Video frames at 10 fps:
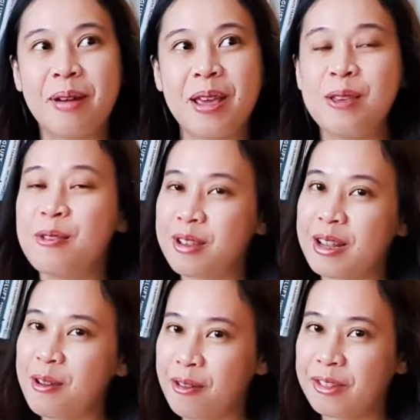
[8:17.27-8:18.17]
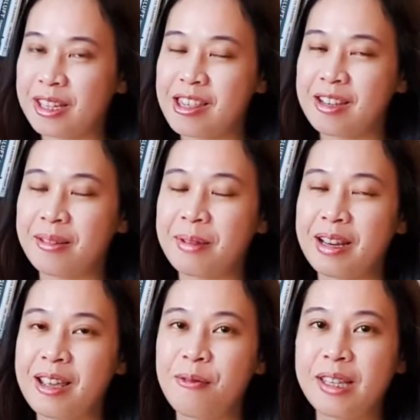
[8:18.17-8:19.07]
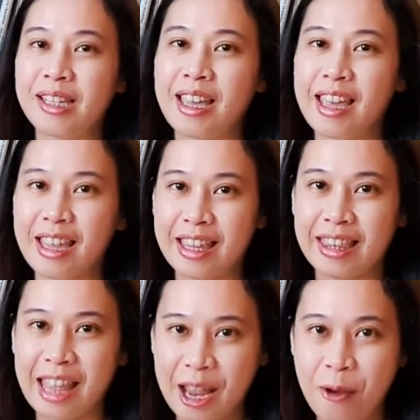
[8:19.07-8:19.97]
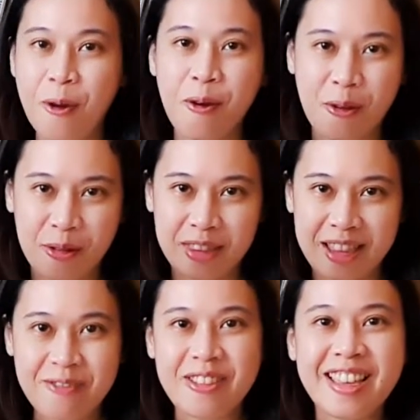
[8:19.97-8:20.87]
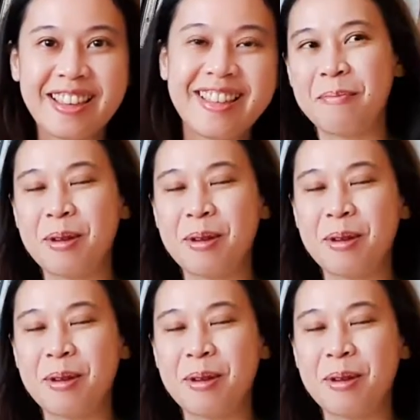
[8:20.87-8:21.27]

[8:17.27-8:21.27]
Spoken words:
but usually in conversational Malay we say tengok TV.